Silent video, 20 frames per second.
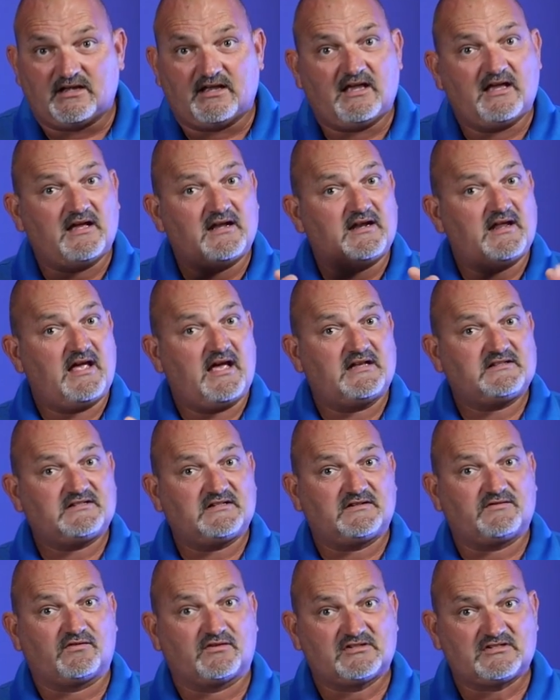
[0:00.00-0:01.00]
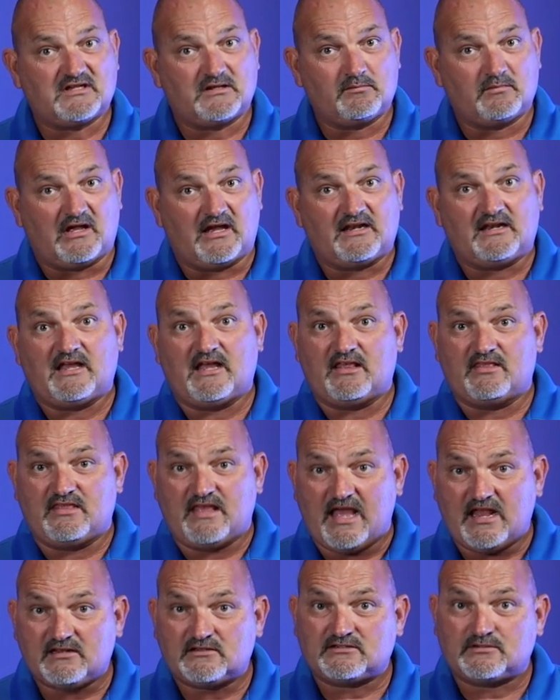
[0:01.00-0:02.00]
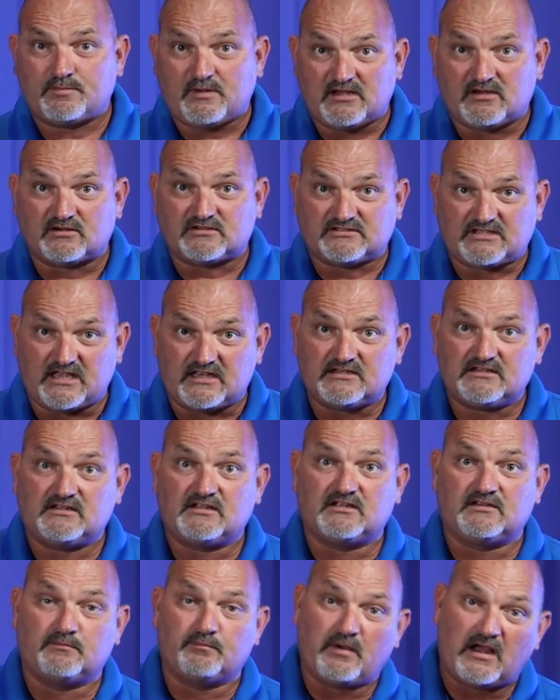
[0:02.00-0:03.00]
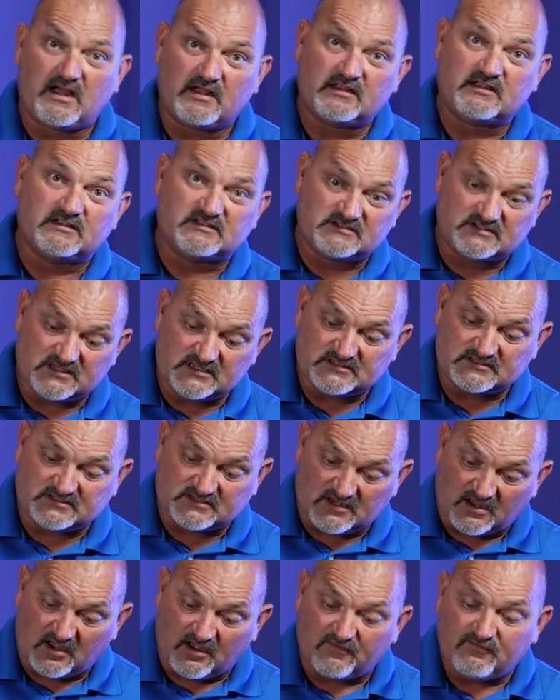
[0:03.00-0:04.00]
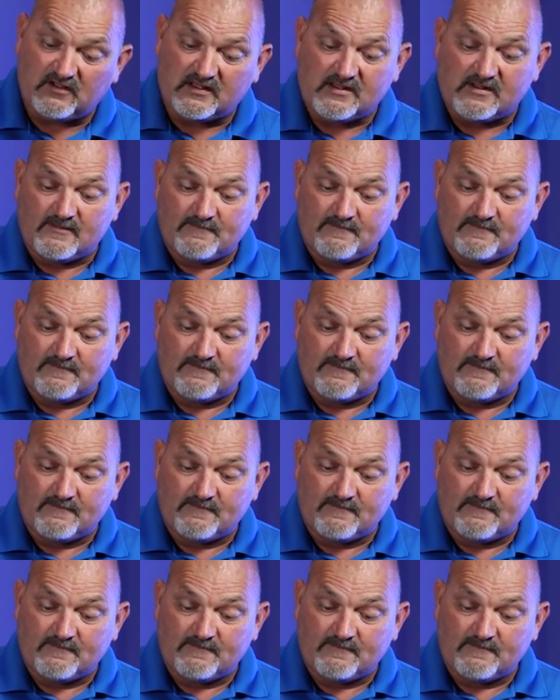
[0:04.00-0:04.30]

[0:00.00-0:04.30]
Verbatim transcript: Again, S is for slimline. And that speaker set consists of